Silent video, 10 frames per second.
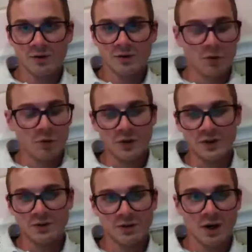Group
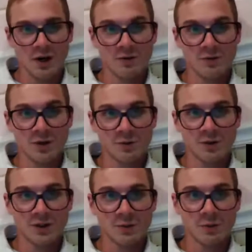quiz kind of looks
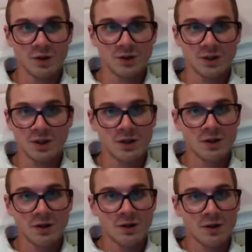pretty similar to
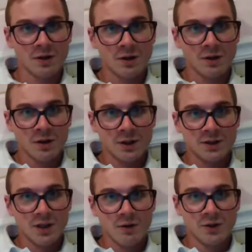
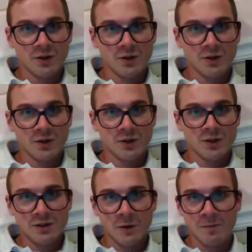stuff we just did.
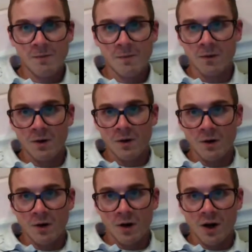So,
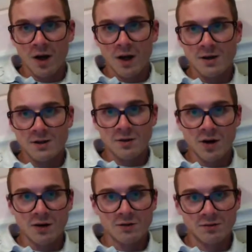all right, guys.
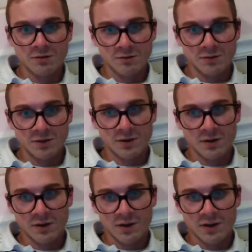Well,
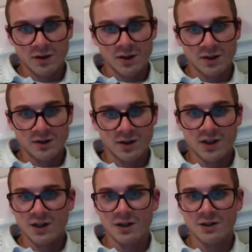guess
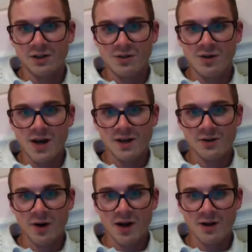I'll see you guys
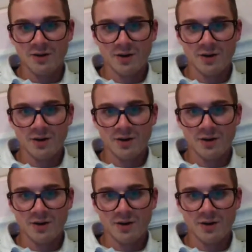around.